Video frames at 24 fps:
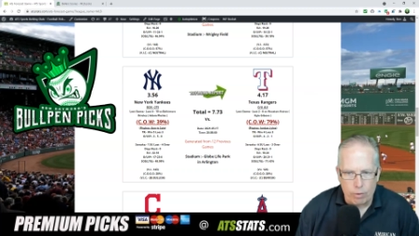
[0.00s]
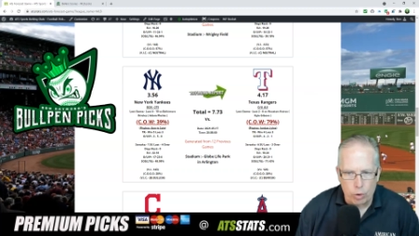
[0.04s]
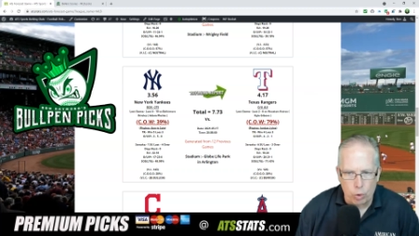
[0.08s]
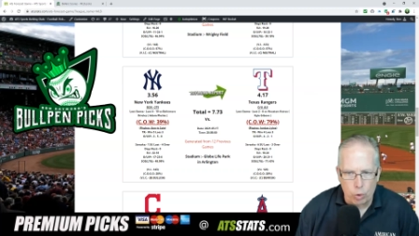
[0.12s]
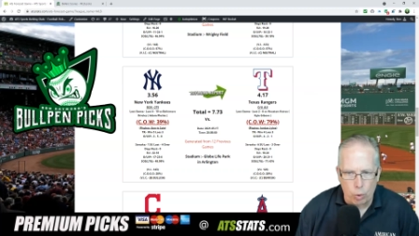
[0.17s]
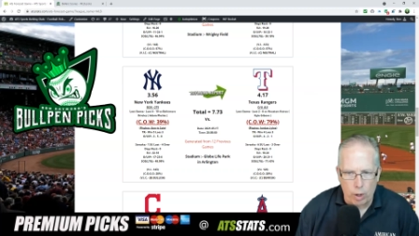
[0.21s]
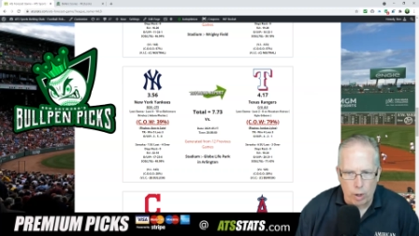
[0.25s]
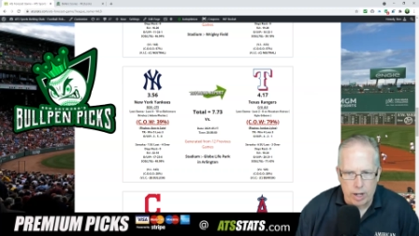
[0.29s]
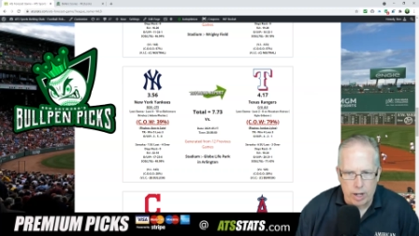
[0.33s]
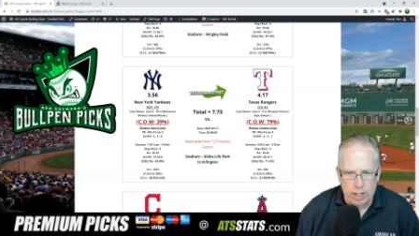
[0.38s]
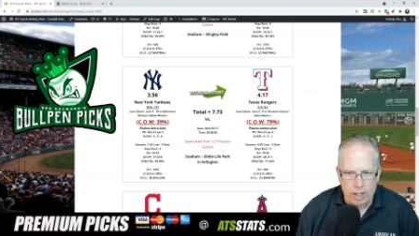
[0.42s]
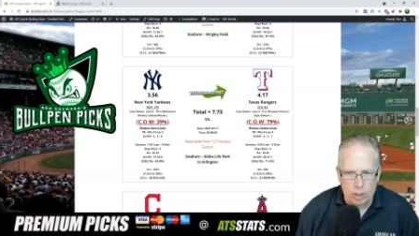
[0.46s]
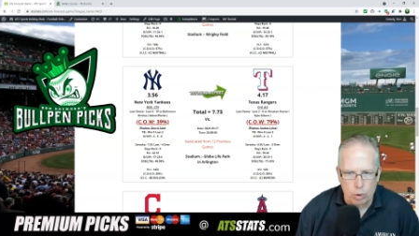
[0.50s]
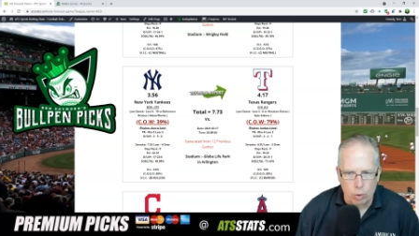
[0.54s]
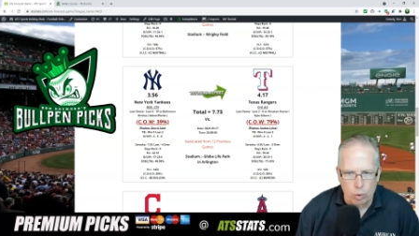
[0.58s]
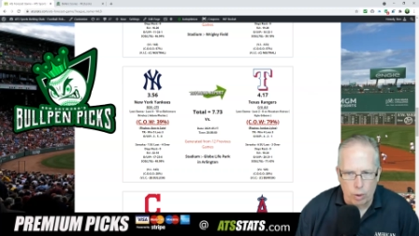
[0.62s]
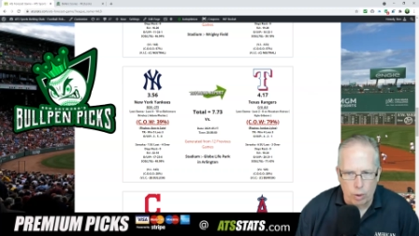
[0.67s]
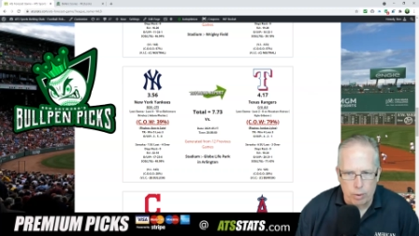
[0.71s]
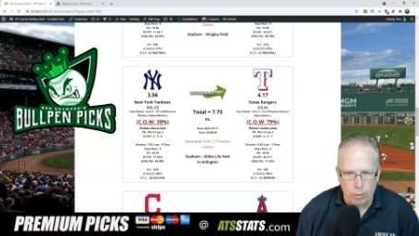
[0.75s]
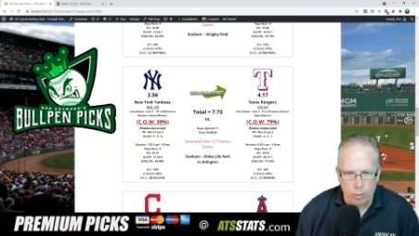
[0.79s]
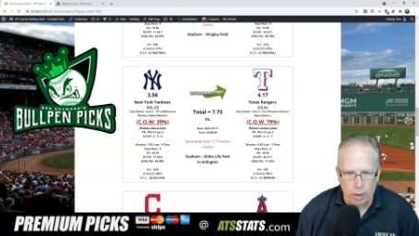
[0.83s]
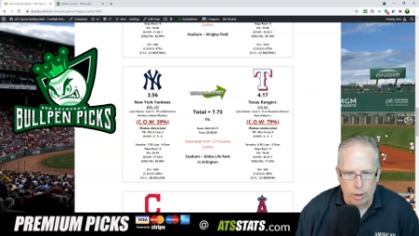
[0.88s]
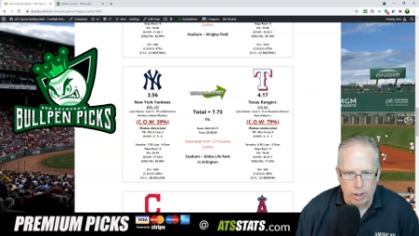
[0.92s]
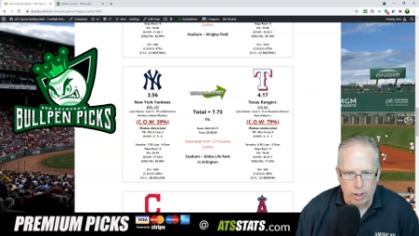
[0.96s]
20,
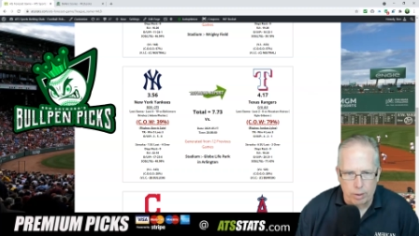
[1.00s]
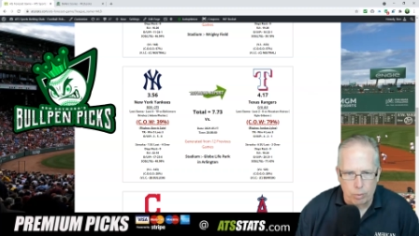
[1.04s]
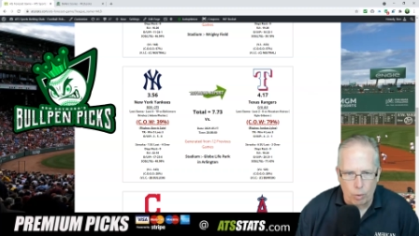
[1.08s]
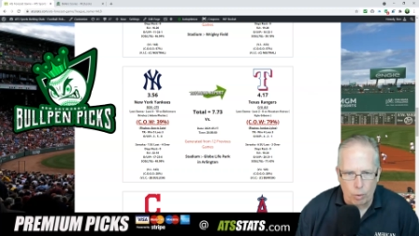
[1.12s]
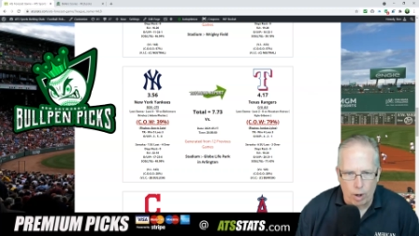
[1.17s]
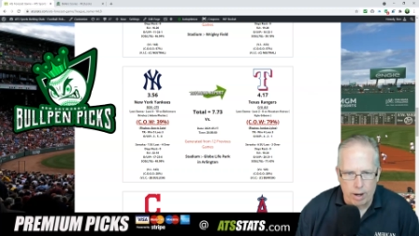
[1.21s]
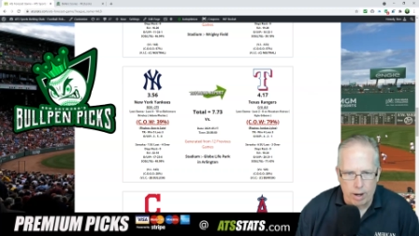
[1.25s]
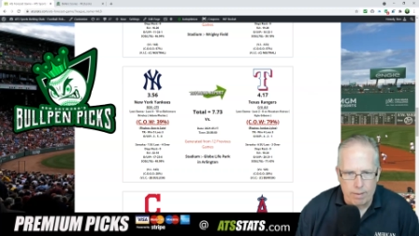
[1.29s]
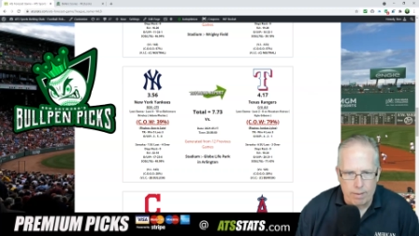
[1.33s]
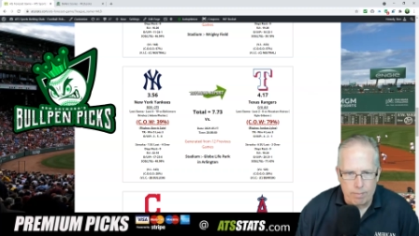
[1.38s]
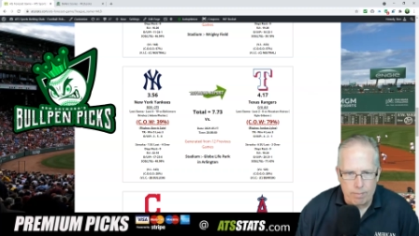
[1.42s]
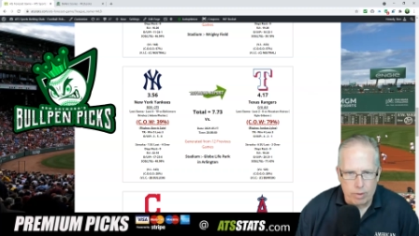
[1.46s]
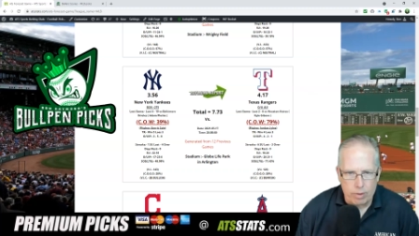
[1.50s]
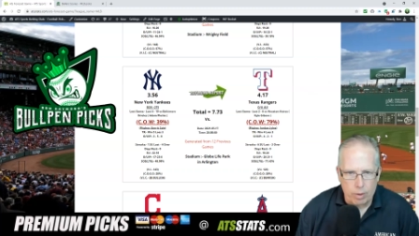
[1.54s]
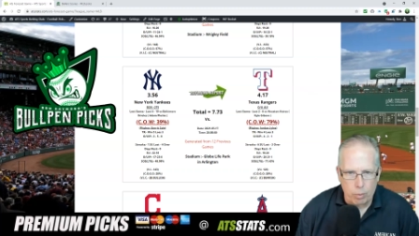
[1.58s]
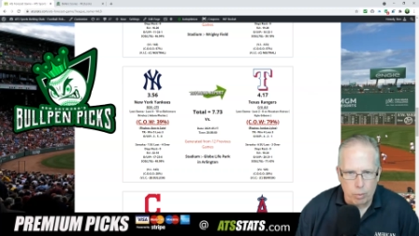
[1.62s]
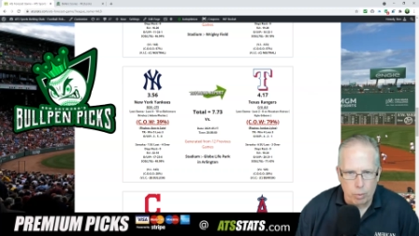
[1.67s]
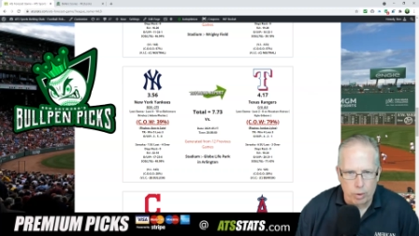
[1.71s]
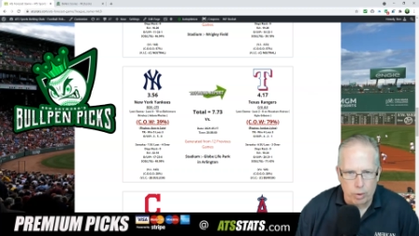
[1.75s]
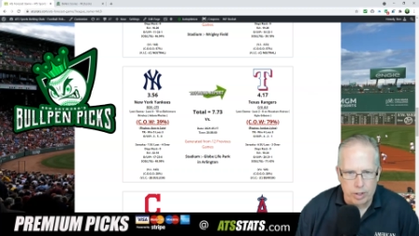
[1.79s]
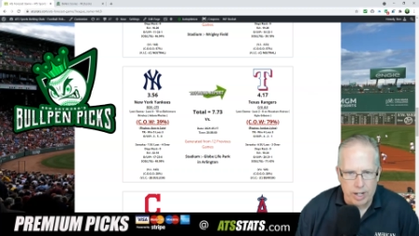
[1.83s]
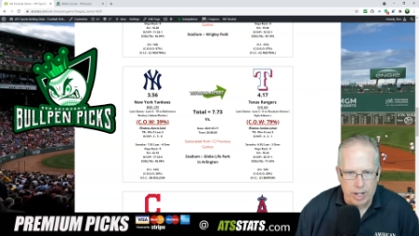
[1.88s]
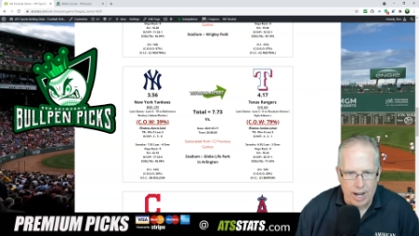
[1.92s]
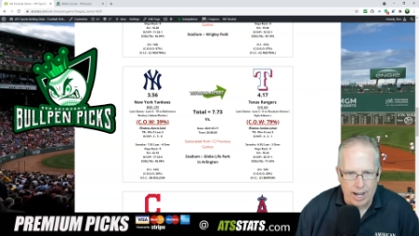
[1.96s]
21 and 1,
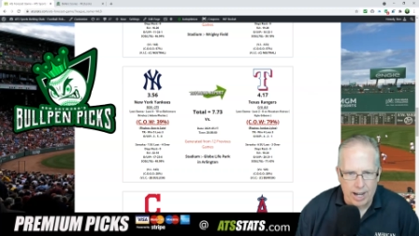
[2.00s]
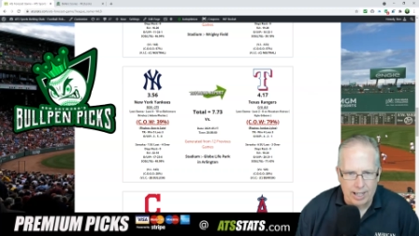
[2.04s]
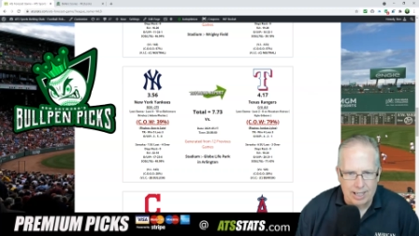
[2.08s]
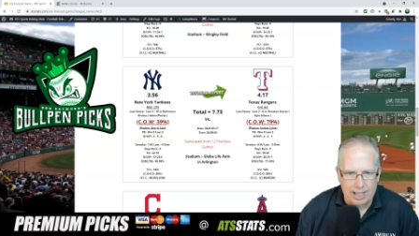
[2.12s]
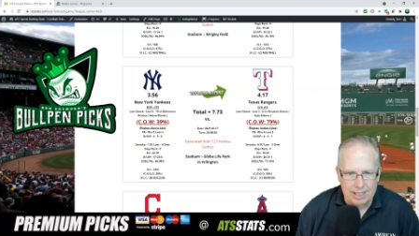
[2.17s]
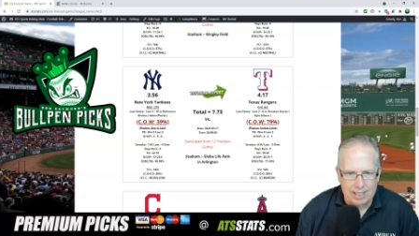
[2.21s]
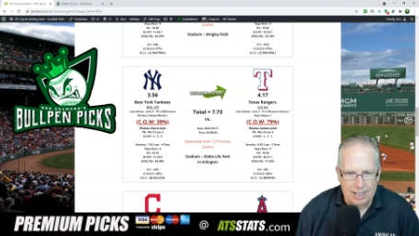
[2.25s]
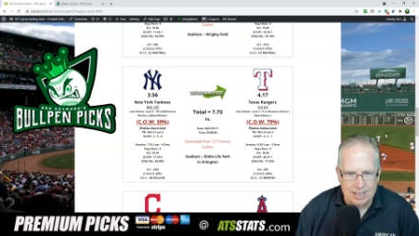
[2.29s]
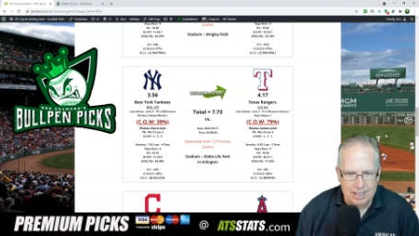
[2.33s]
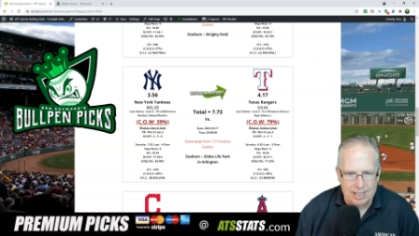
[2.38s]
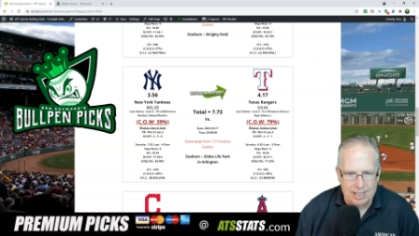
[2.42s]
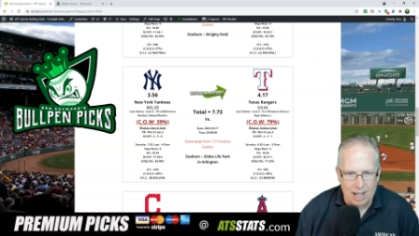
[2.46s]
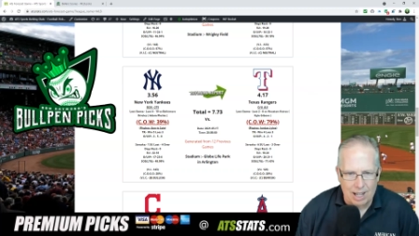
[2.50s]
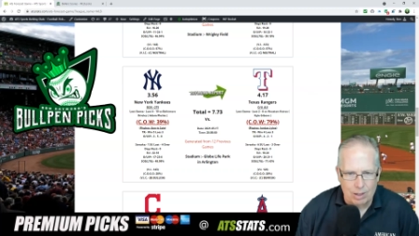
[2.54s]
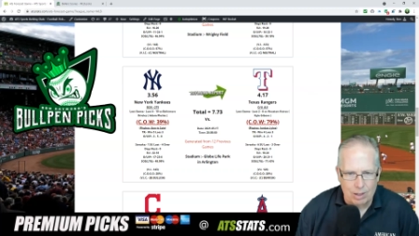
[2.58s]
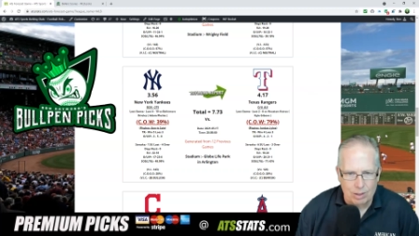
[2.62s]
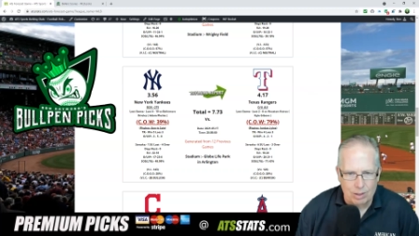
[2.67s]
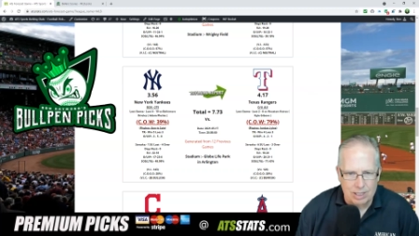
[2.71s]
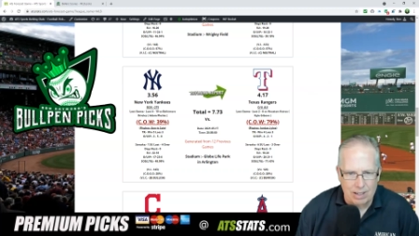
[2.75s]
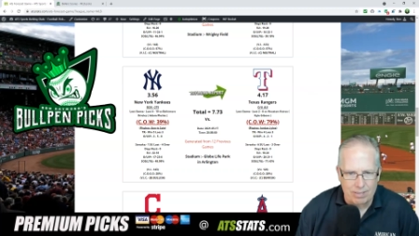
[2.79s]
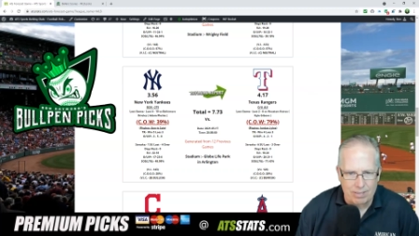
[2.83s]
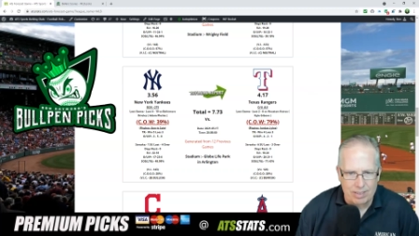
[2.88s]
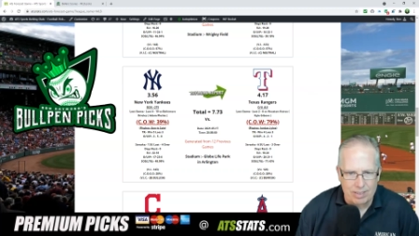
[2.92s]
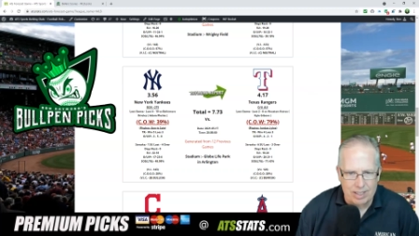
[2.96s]
where the Yankees is now
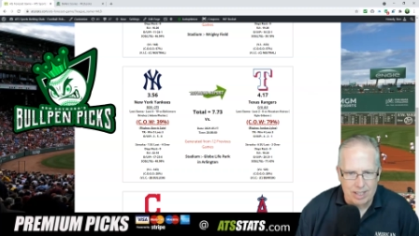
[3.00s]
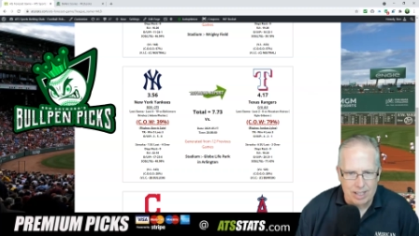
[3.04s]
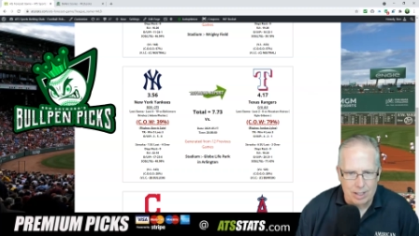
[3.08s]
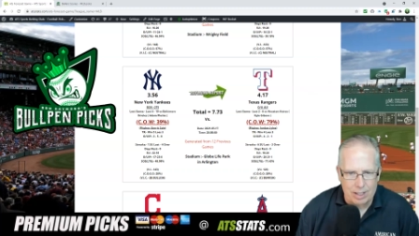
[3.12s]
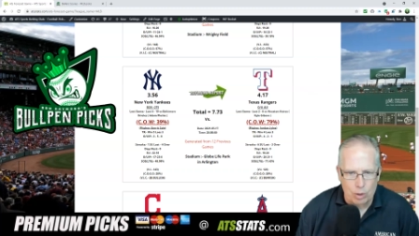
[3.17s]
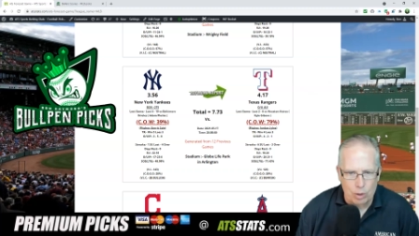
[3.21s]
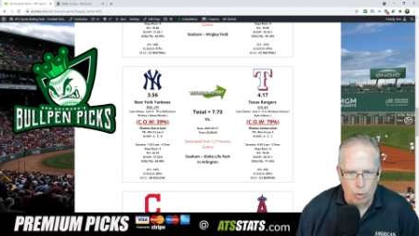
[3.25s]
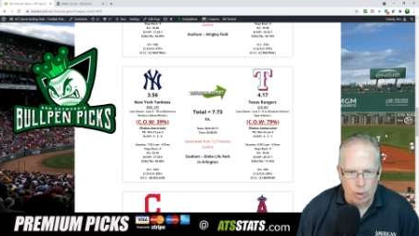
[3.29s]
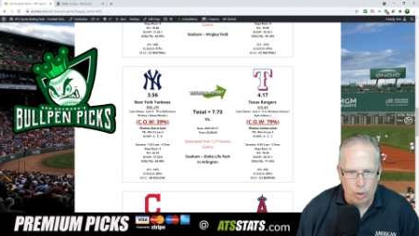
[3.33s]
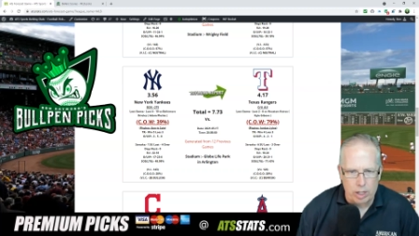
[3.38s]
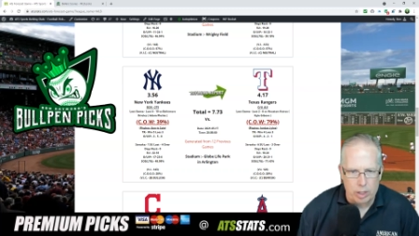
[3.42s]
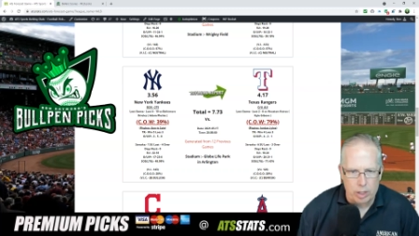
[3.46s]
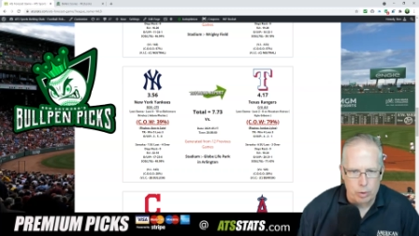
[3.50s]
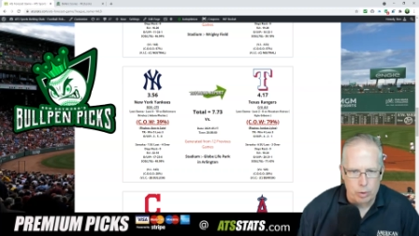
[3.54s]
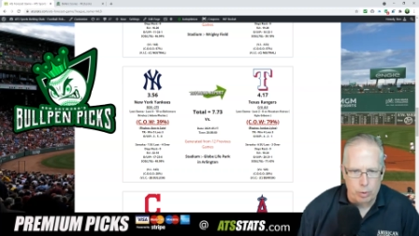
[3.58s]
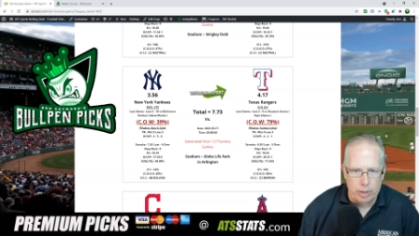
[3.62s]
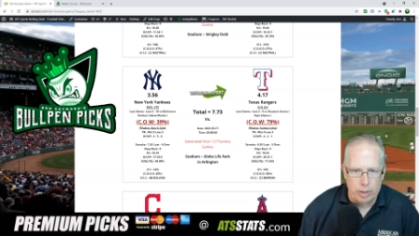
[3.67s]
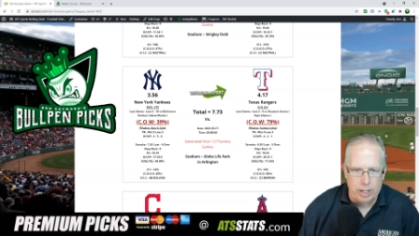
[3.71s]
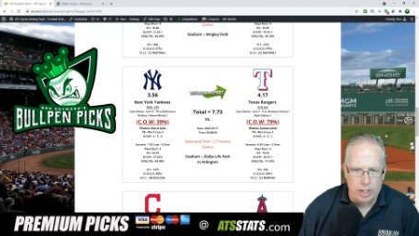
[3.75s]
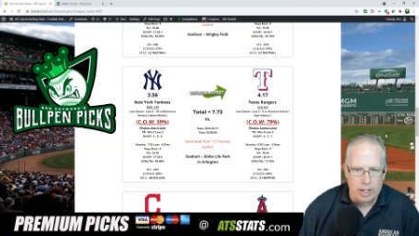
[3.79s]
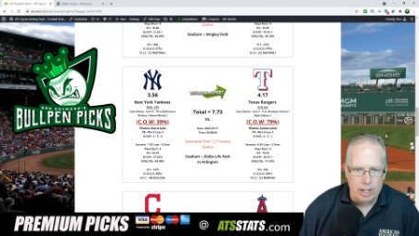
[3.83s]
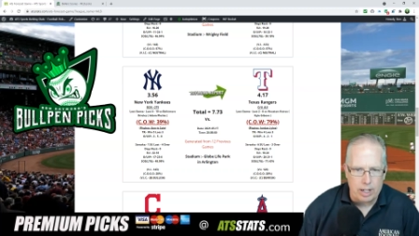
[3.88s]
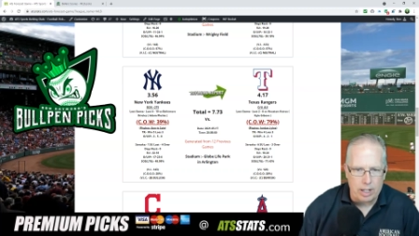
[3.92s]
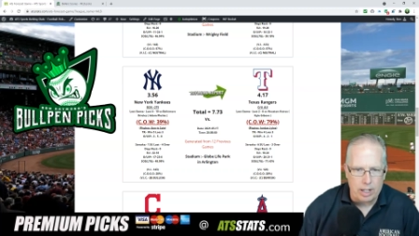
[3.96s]
17,
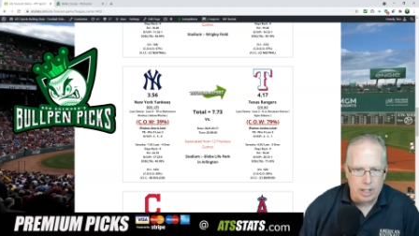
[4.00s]
23